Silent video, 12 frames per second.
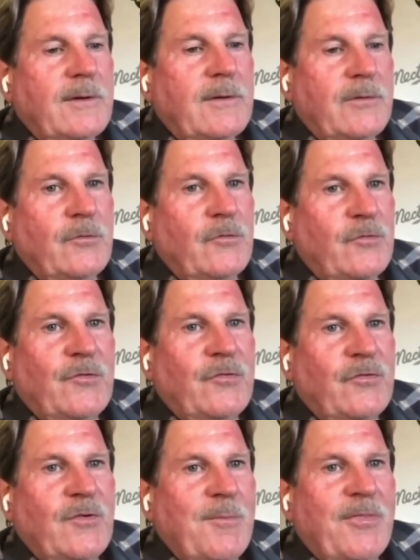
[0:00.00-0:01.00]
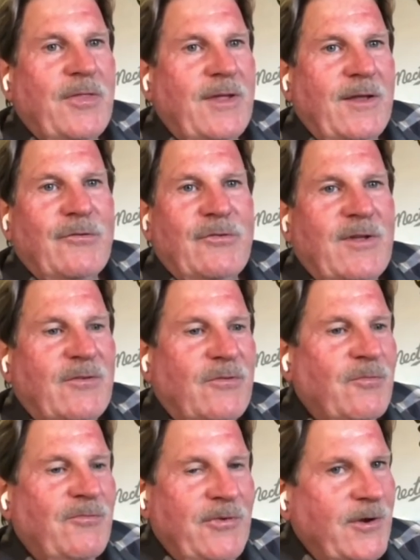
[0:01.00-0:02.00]
There's just some things that's
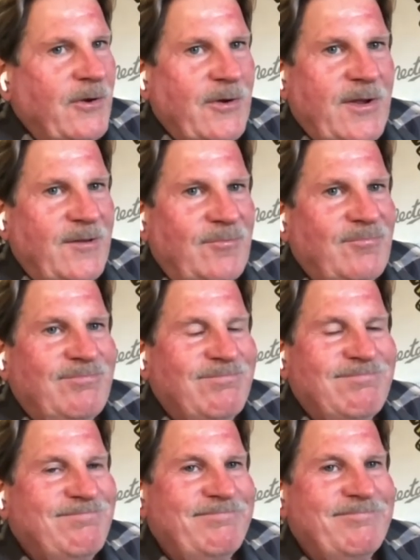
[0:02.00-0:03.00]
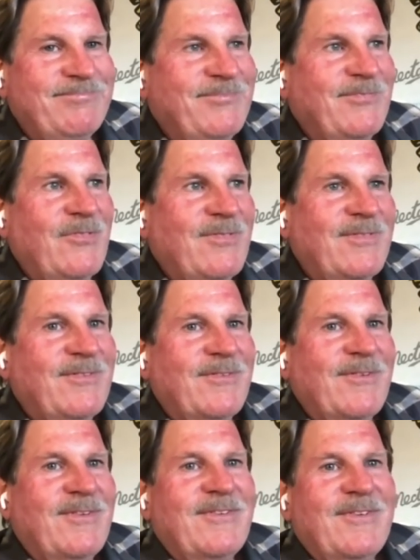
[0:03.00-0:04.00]
very,
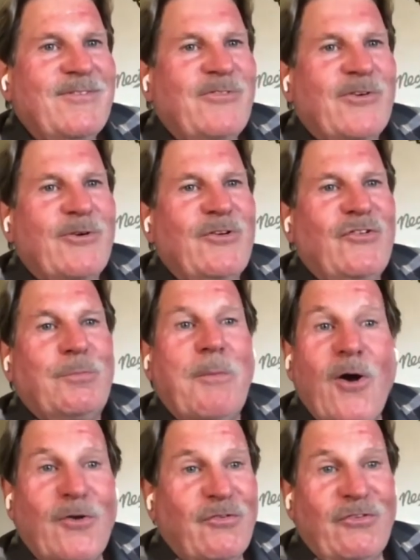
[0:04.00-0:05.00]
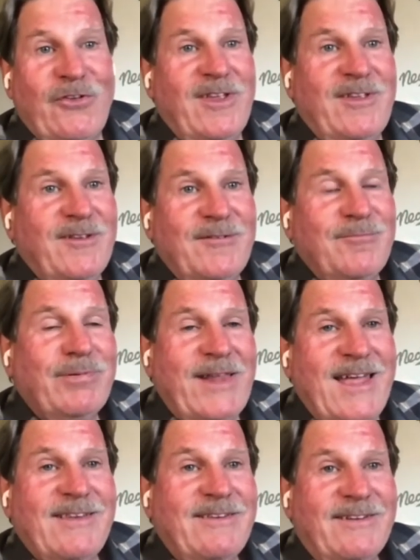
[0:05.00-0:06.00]
very sparsely
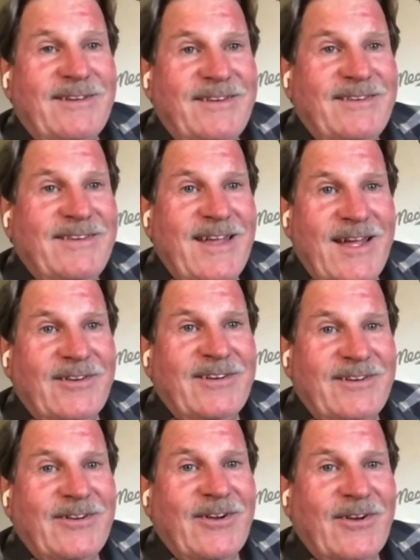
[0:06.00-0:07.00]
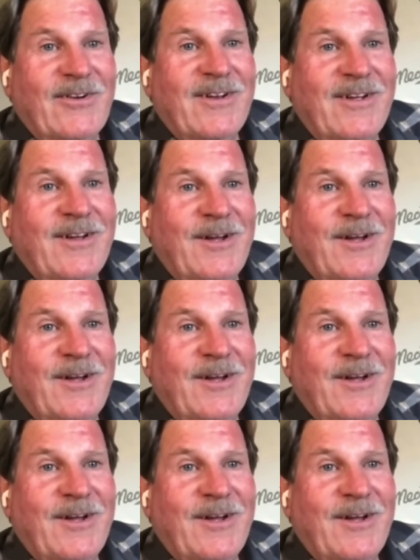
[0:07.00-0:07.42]
planted down here.